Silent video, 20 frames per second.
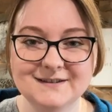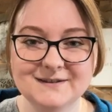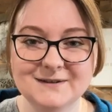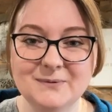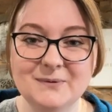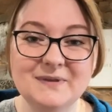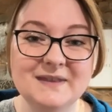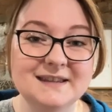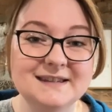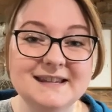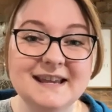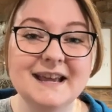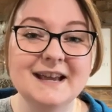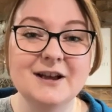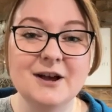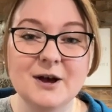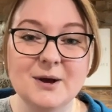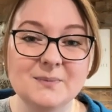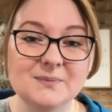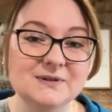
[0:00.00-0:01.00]
So when the day
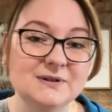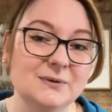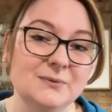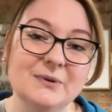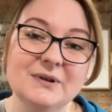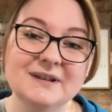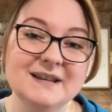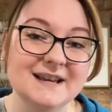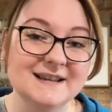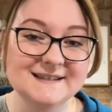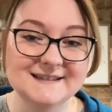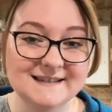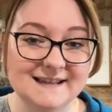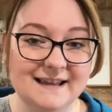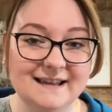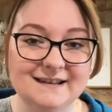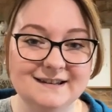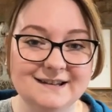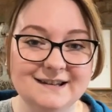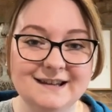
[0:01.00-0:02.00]
comes, you will not
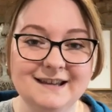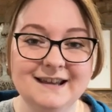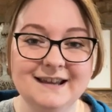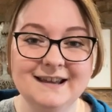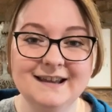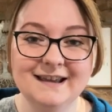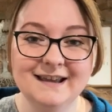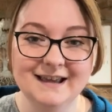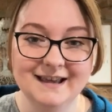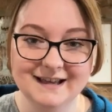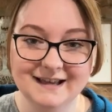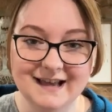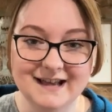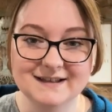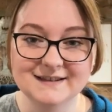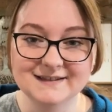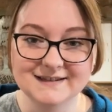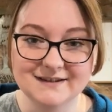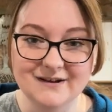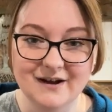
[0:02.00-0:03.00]
sin
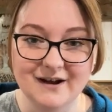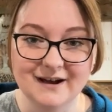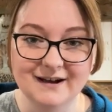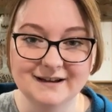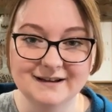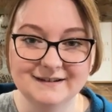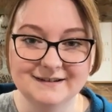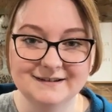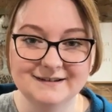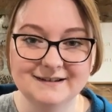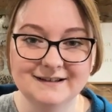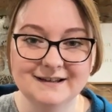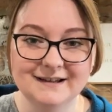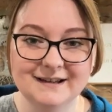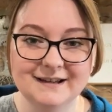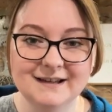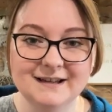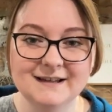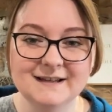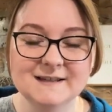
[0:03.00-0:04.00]
against God.
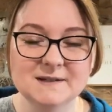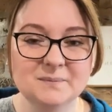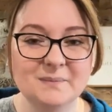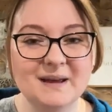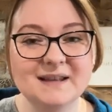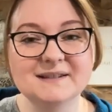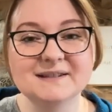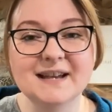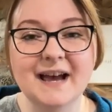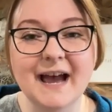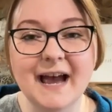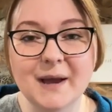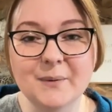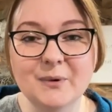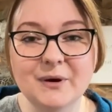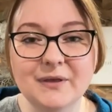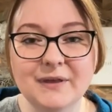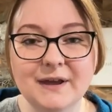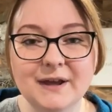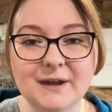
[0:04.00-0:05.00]
Spend time
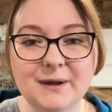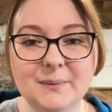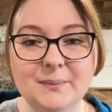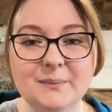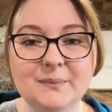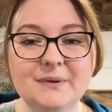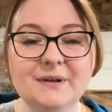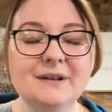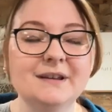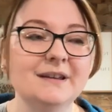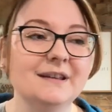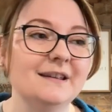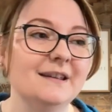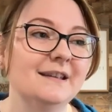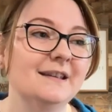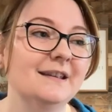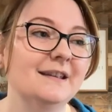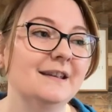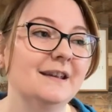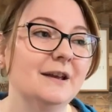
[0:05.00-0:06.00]
with him.
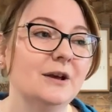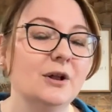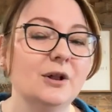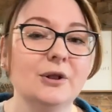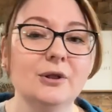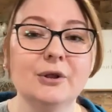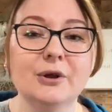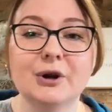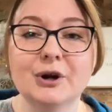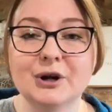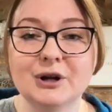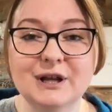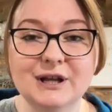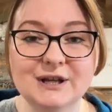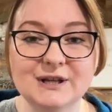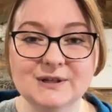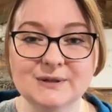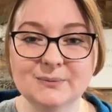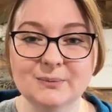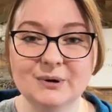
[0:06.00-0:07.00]
Learn
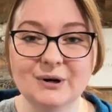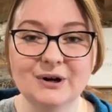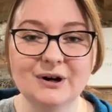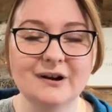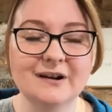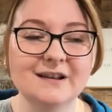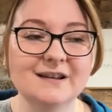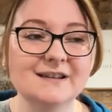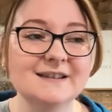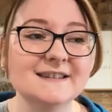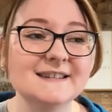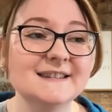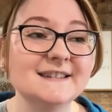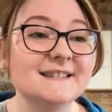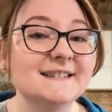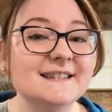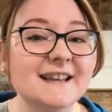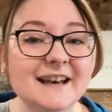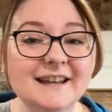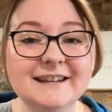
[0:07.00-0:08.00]
his word.
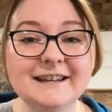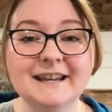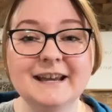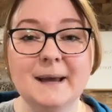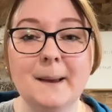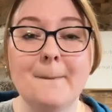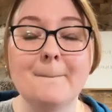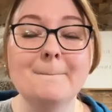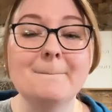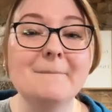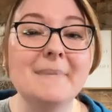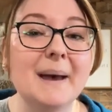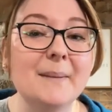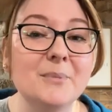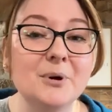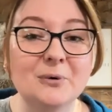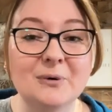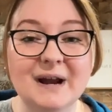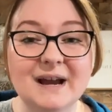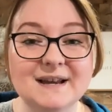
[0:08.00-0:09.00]
Study it.
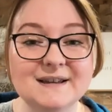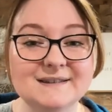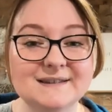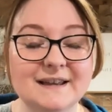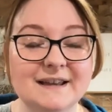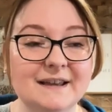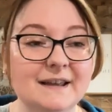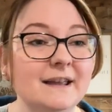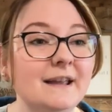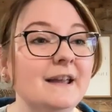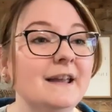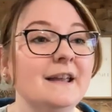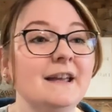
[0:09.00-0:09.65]
Memorize it.